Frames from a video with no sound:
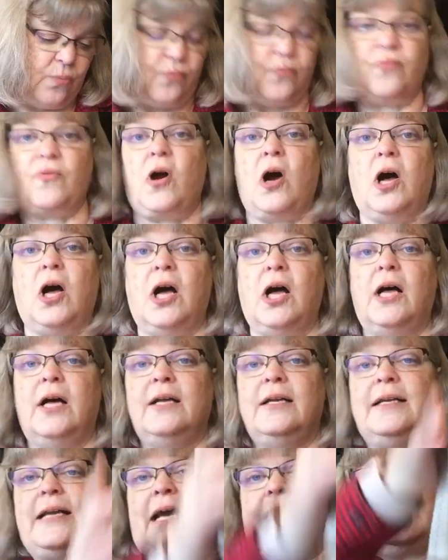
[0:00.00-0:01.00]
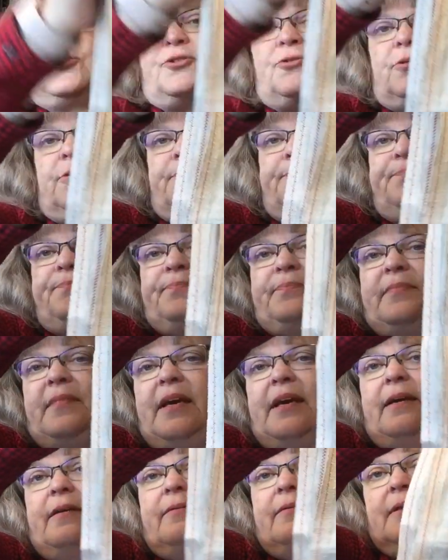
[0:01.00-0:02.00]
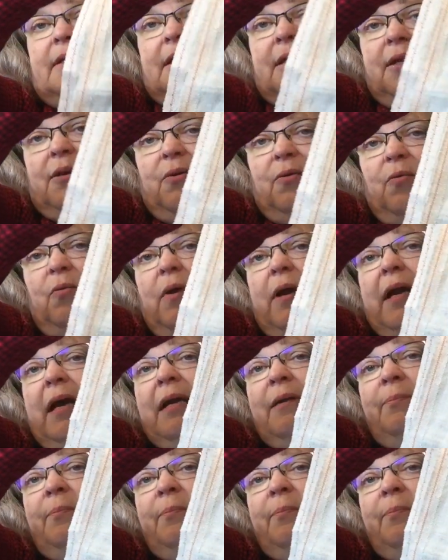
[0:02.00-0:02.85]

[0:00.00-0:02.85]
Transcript: Raw Natural. Now, when I